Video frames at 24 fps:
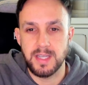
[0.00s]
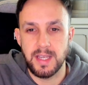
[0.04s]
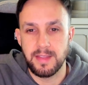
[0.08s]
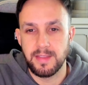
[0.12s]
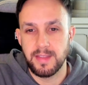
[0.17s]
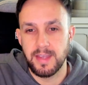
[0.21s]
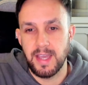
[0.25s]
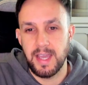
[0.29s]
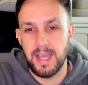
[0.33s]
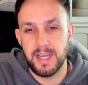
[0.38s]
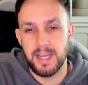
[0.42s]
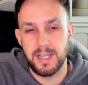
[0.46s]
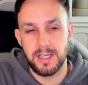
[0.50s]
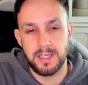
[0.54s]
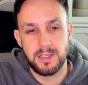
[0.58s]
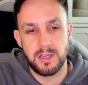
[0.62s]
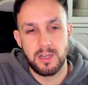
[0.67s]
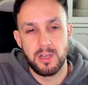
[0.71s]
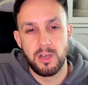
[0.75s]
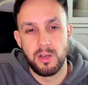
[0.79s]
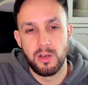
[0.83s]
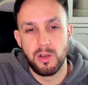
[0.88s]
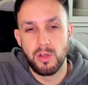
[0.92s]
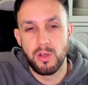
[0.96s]
that had
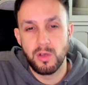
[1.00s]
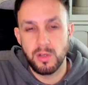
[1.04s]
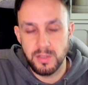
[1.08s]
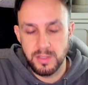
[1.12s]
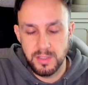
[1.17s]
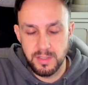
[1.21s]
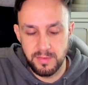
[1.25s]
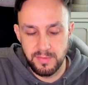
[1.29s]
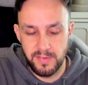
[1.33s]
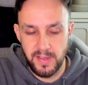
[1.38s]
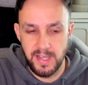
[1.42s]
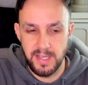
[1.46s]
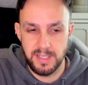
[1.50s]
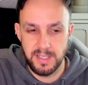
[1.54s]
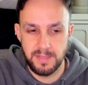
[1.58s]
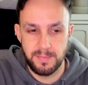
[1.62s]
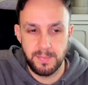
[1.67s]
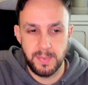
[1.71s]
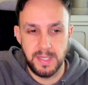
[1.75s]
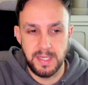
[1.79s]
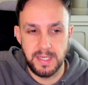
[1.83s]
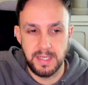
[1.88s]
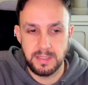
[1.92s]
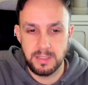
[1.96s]
lots of
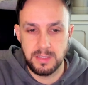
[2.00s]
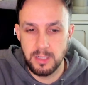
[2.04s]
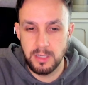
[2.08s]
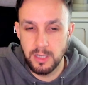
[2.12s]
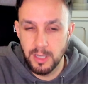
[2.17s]
SPs,